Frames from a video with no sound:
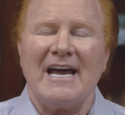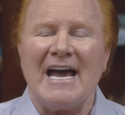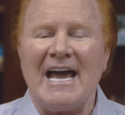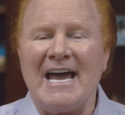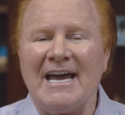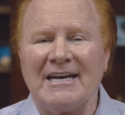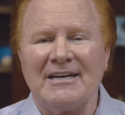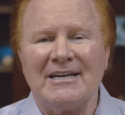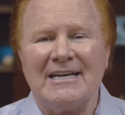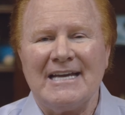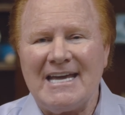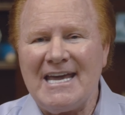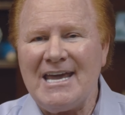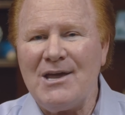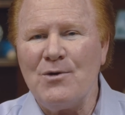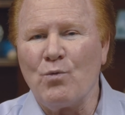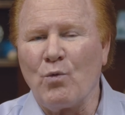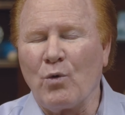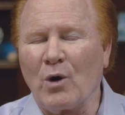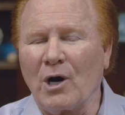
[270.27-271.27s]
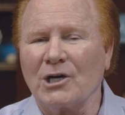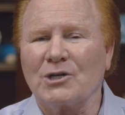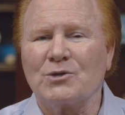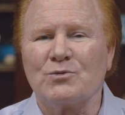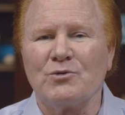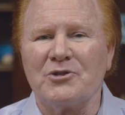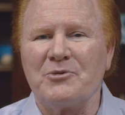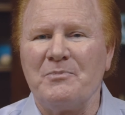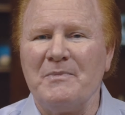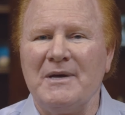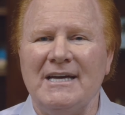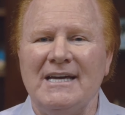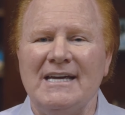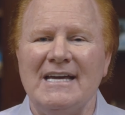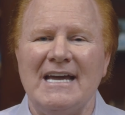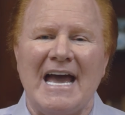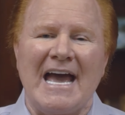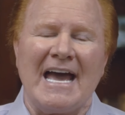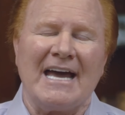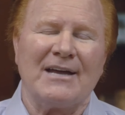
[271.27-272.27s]
and he worked with
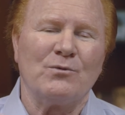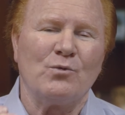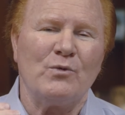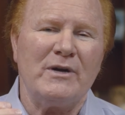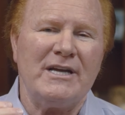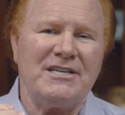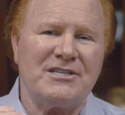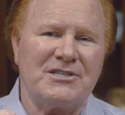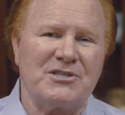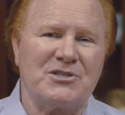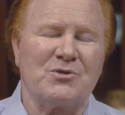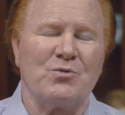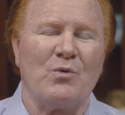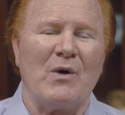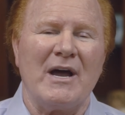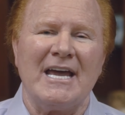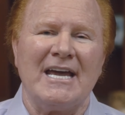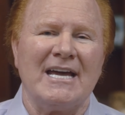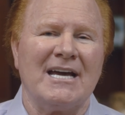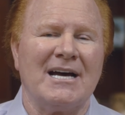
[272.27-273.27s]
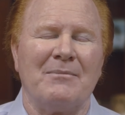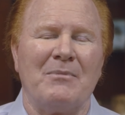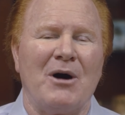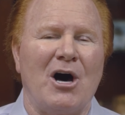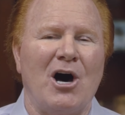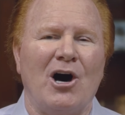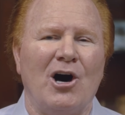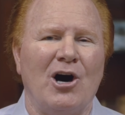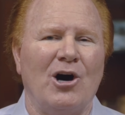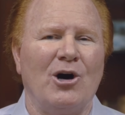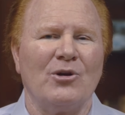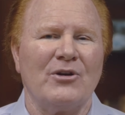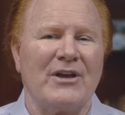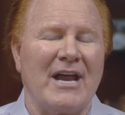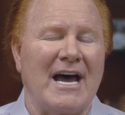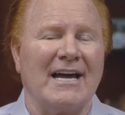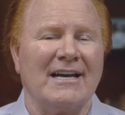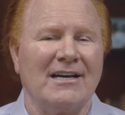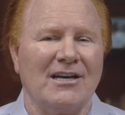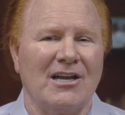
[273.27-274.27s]
me and we swam all
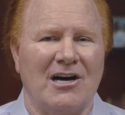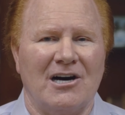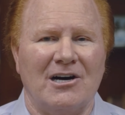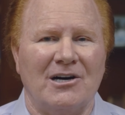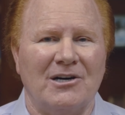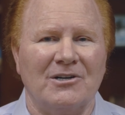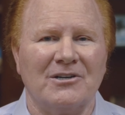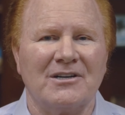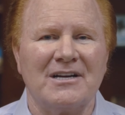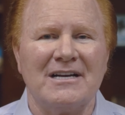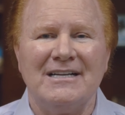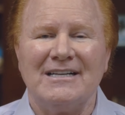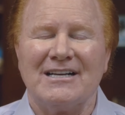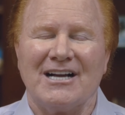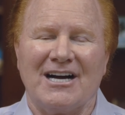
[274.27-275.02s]
night long